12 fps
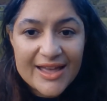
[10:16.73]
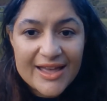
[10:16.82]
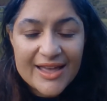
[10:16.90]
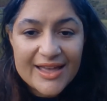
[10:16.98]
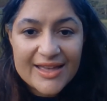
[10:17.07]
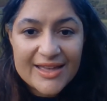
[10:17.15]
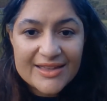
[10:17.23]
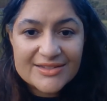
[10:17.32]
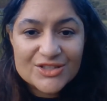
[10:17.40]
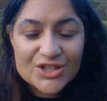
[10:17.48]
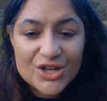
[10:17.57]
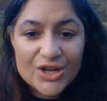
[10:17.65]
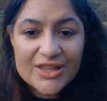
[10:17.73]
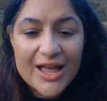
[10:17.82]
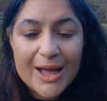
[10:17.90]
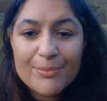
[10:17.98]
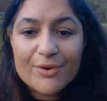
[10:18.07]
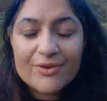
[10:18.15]
and
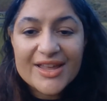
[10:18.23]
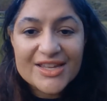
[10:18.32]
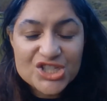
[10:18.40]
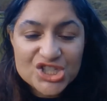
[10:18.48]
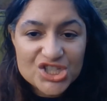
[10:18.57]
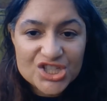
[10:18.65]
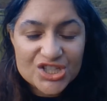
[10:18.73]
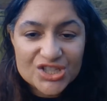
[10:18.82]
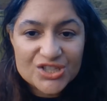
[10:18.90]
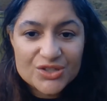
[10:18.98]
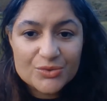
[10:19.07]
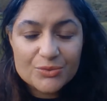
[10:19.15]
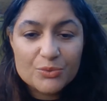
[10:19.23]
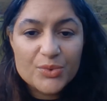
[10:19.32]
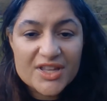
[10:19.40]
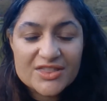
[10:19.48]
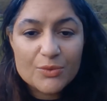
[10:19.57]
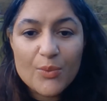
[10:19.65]
collaboration
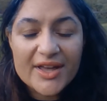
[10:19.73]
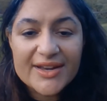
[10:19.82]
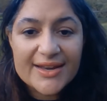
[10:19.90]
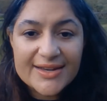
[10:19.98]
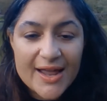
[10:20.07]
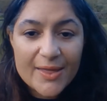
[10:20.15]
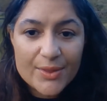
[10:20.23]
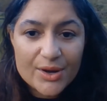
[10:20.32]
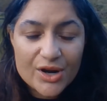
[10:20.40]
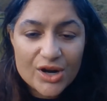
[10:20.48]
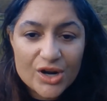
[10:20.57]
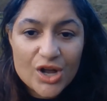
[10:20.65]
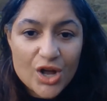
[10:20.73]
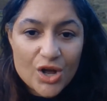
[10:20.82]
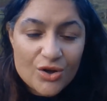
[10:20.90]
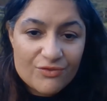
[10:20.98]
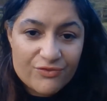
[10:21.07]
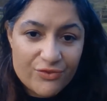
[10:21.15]
with one another
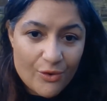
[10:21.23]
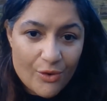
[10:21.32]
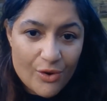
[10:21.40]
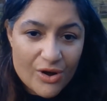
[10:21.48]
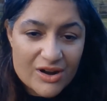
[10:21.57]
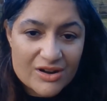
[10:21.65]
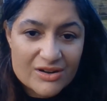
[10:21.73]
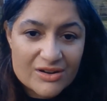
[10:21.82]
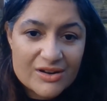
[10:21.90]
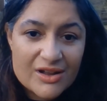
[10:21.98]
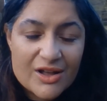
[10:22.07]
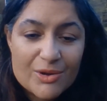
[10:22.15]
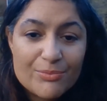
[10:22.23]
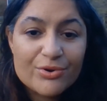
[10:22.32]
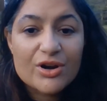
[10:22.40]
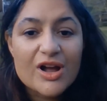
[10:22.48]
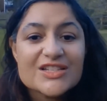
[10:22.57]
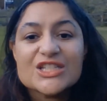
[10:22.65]
for
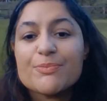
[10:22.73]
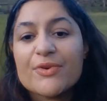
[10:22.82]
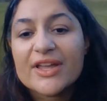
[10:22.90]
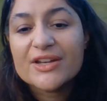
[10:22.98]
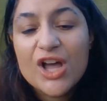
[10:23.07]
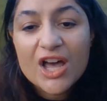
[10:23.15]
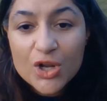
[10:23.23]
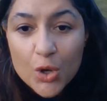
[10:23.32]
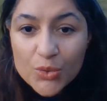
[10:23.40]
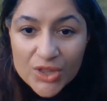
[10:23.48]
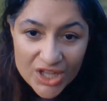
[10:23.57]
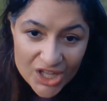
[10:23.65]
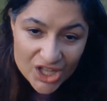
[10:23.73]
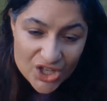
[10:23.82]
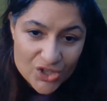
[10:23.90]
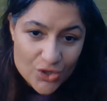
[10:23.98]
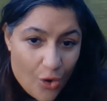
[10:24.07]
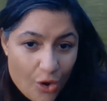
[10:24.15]
prospering not only
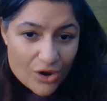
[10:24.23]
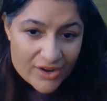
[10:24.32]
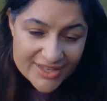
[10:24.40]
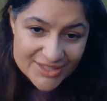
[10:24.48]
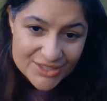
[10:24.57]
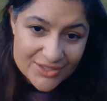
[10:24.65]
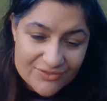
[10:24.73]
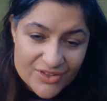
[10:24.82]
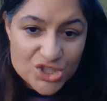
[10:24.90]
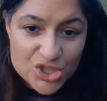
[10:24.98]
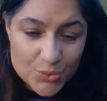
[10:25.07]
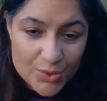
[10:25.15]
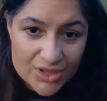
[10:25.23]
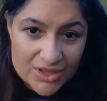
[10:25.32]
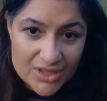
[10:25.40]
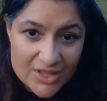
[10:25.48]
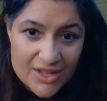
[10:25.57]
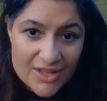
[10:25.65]
in your individual
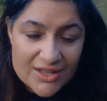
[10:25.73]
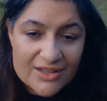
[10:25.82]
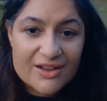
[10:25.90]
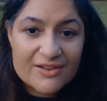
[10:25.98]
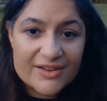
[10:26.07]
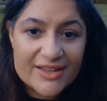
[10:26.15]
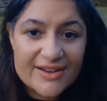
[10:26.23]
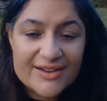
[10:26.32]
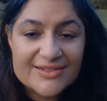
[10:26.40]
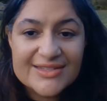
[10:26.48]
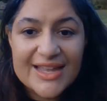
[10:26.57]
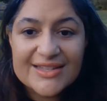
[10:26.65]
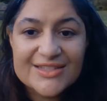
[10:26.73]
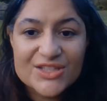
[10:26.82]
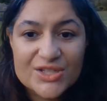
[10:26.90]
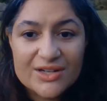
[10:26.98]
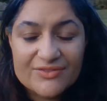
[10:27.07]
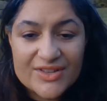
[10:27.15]
careers and
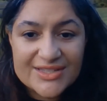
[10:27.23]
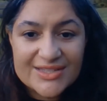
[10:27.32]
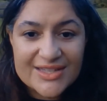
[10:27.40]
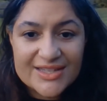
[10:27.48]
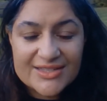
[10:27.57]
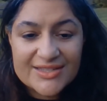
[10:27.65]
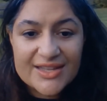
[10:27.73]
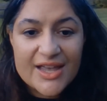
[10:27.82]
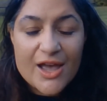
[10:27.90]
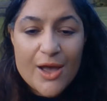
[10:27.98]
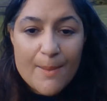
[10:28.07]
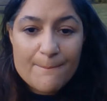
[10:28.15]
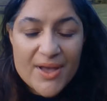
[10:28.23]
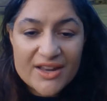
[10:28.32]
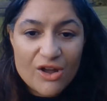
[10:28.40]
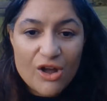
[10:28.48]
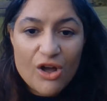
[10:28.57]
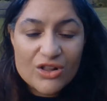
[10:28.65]
services, but
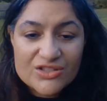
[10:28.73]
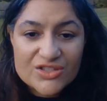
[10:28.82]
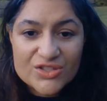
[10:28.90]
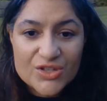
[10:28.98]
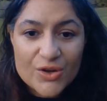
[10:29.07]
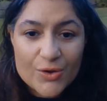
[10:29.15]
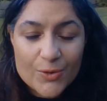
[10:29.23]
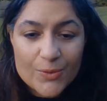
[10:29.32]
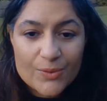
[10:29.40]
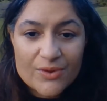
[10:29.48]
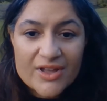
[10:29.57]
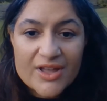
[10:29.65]
also